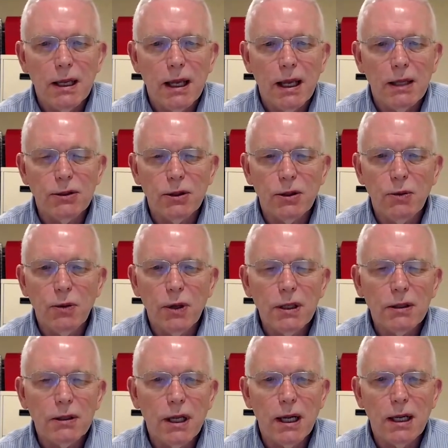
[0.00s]
has a
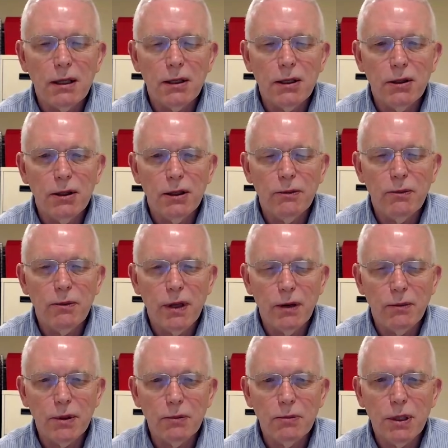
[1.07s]
greater likelihood of
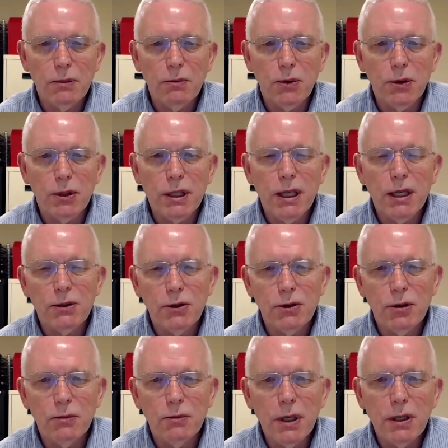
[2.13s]
helping people to get
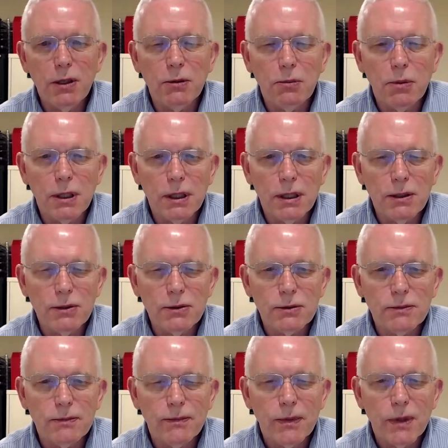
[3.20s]
to a better place,
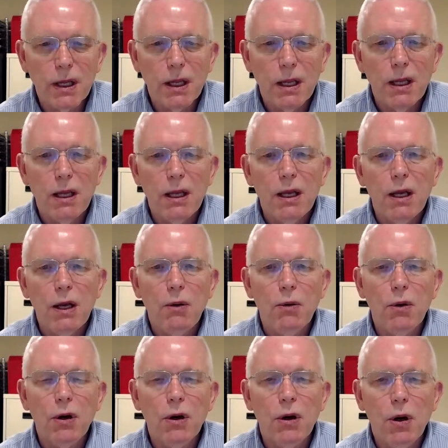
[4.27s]

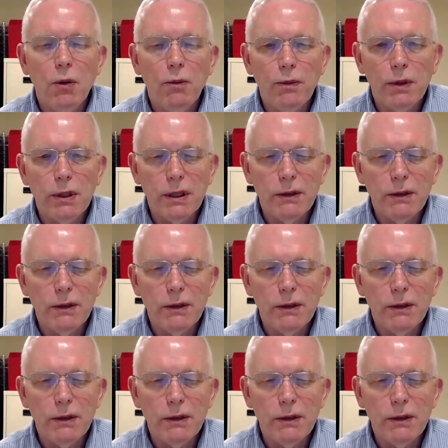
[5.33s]
where hopefully